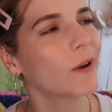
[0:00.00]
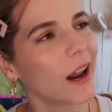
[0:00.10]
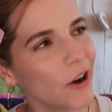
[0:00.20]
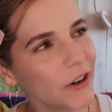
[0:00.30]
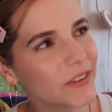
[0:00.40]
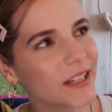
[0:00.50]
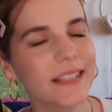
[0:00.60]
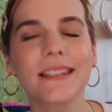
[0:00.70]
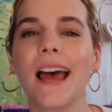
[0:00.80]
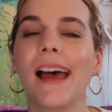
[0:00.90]
When I heard
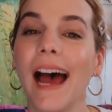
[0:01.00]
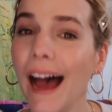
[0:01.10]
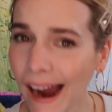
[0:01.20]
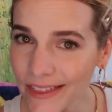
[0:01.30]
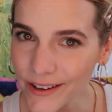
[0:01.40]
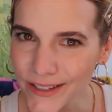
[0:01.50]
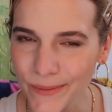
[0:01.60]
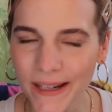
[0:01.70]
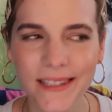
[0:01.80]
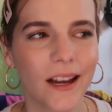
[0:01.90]
this, I thought
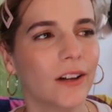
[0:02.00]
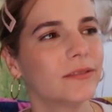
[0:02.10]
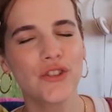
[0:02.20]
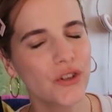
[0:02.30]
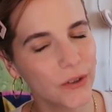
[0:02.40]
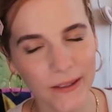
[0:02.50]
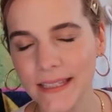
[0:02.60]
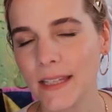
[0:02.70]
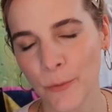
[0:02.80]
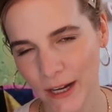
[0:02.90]
to myself,
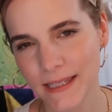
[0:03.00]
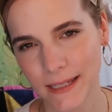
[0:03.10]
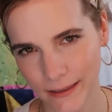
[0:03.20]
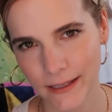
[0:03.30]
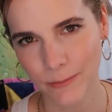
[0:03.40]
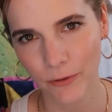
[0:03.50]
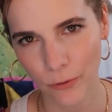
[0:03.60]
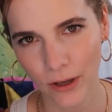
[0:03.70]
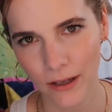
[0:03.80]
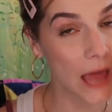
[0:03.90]
surely someone has done this
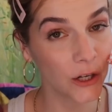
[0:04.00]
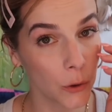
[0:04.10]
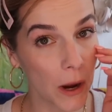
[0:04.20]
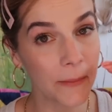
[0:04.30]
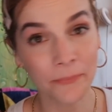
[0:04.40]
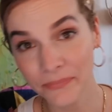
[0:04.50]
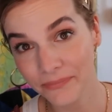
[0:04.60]
before. And you know what?